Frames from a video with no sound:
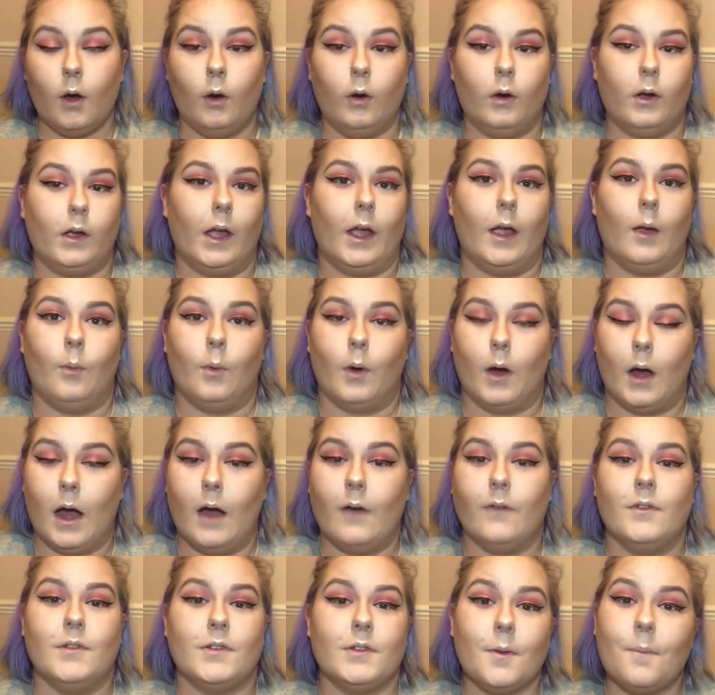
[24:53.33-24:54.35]
Okay, we're
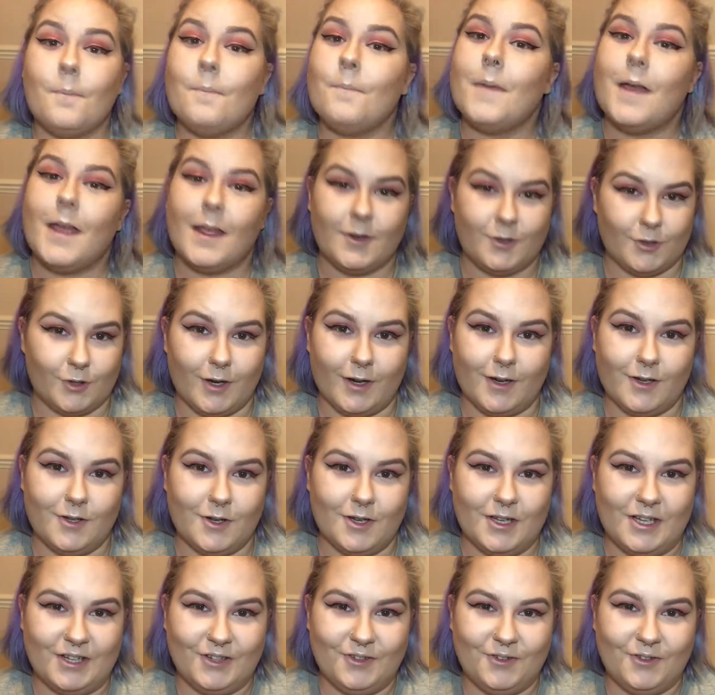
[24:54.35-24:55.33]
having some major issues